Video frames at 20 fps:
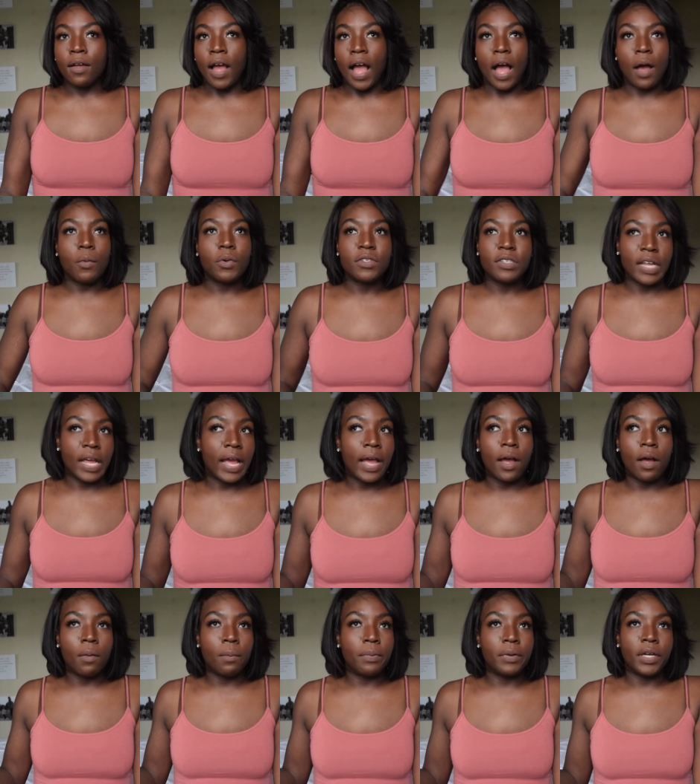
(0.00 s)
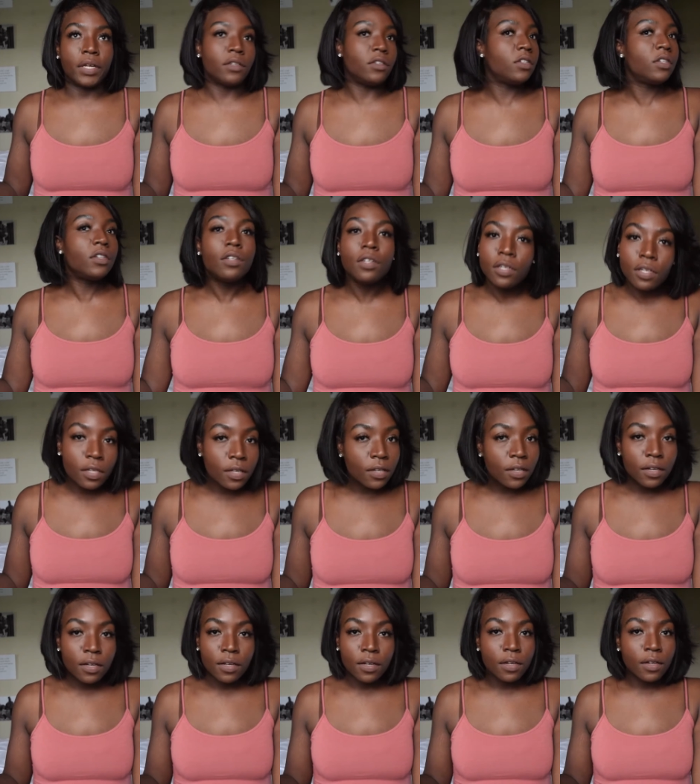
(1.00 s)
I was down, but
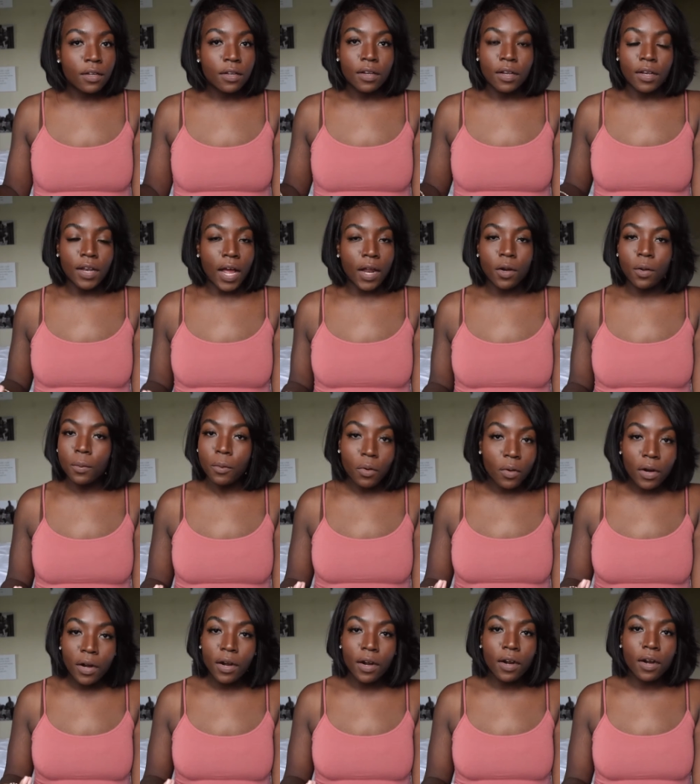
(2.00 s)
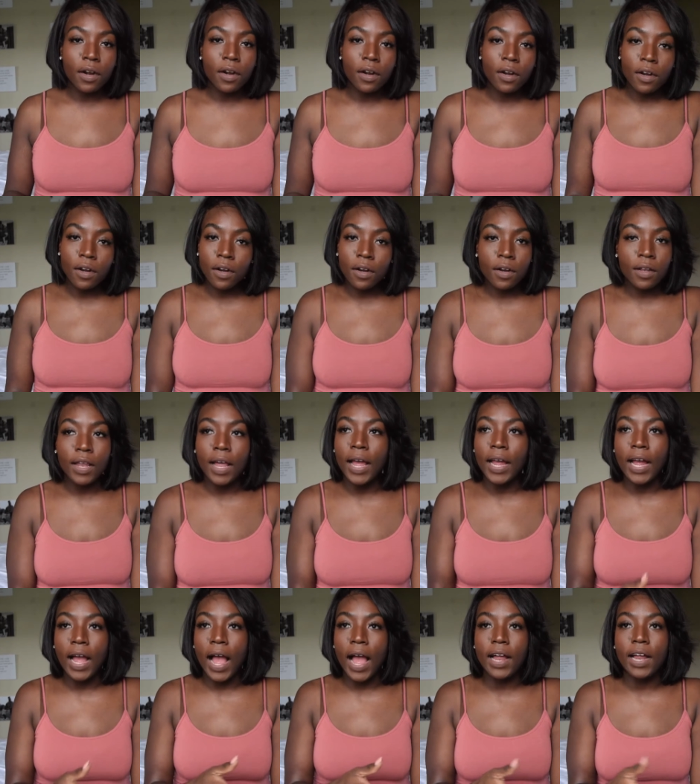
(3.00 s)
not no more.
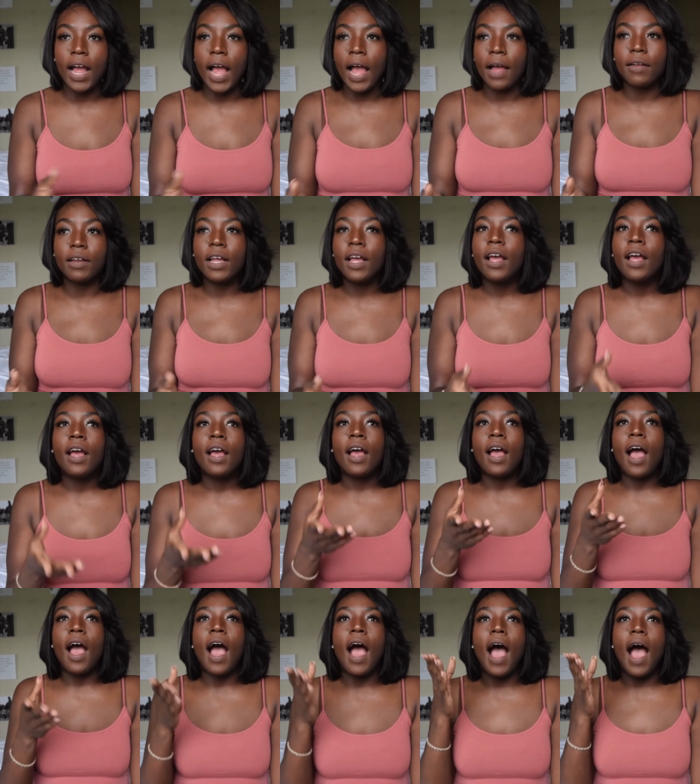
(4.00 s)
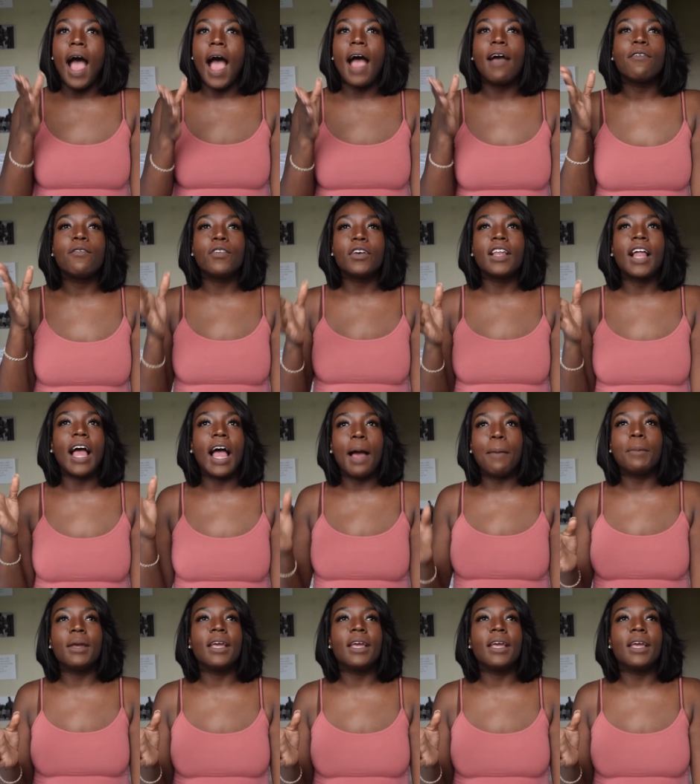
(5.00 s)
Like, I feel like,